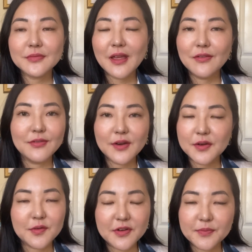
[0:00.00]
a
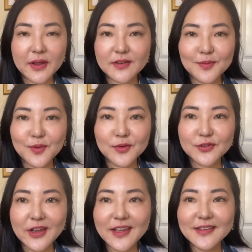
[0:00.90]
very respectable
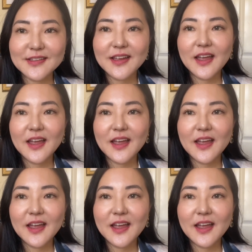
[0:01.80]
shade,